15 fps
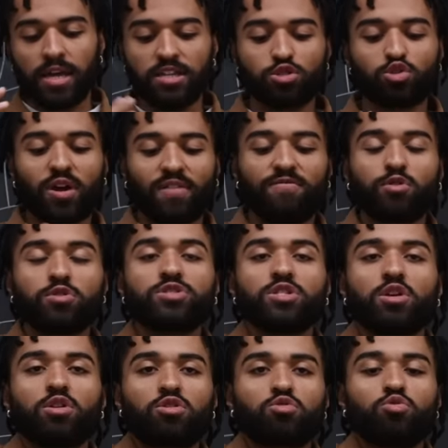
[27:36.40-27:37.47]
in
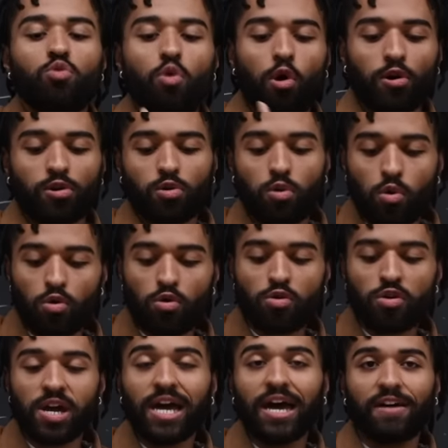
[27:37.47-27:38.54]
traversing through art
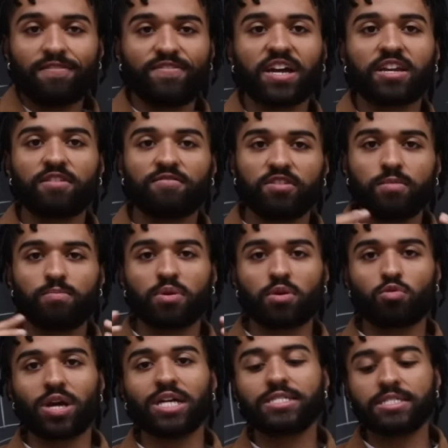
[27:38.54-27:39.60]
horror, effectively
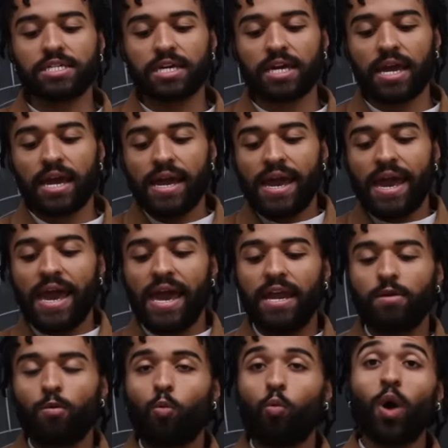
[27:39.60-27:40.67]
progressing
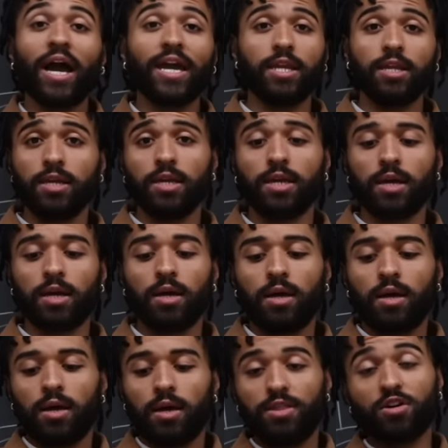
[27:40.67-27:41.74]
and widening
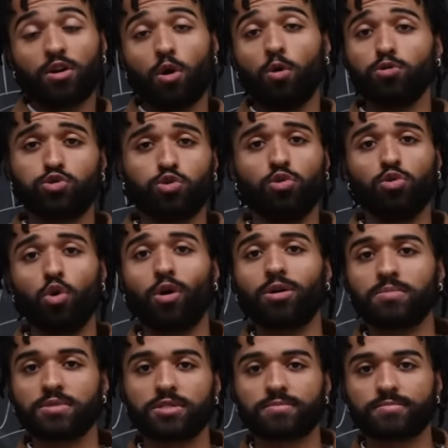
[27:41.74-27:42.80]
the cultural
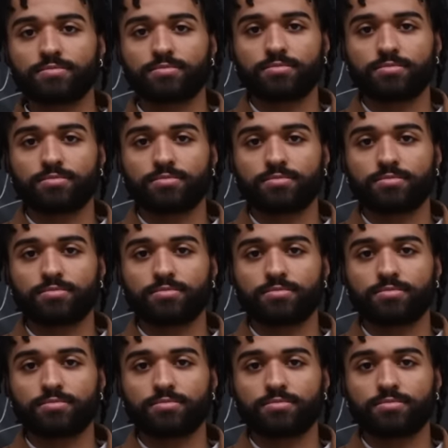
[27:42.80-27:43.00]
norms.